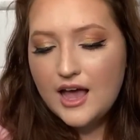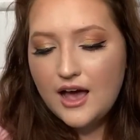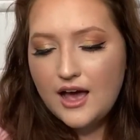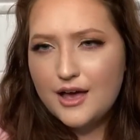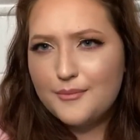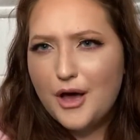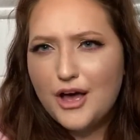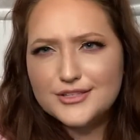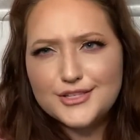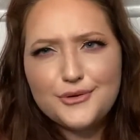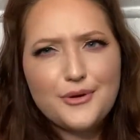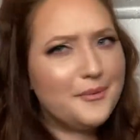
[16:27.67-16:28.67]
Also
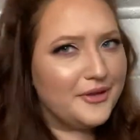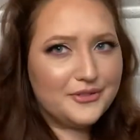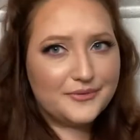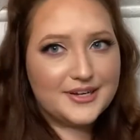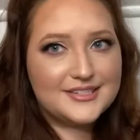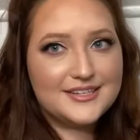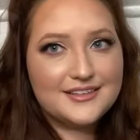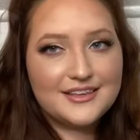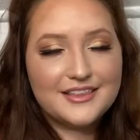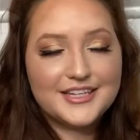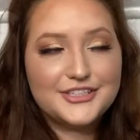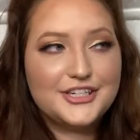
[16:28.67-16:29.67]
about the rest of the
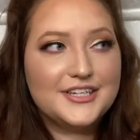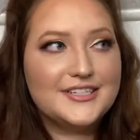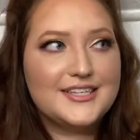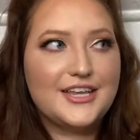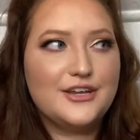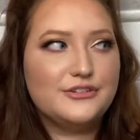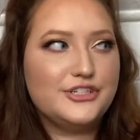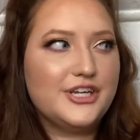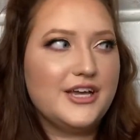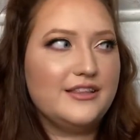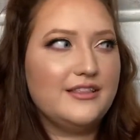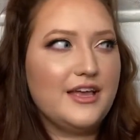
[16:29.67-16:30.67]
collection, because I know she
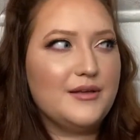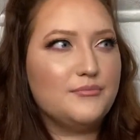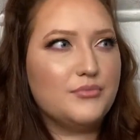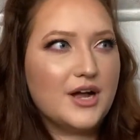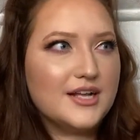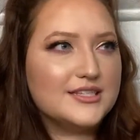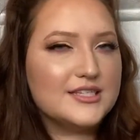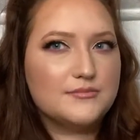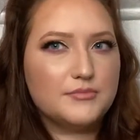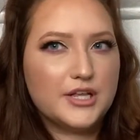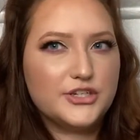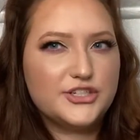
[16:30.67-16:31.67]
had like bronze and
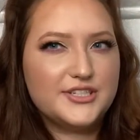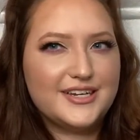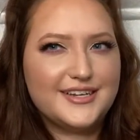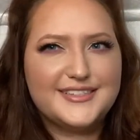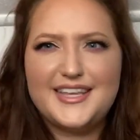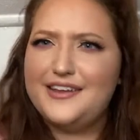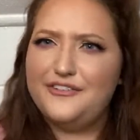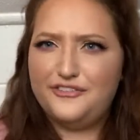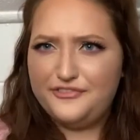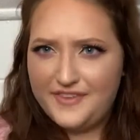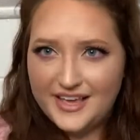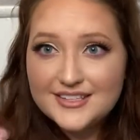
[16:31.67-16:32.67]
blush sticks and a
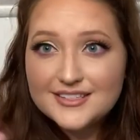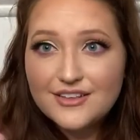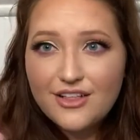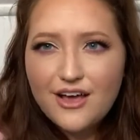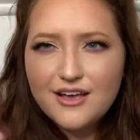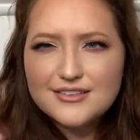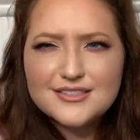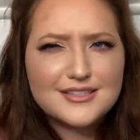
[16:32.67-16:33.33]
face gloss.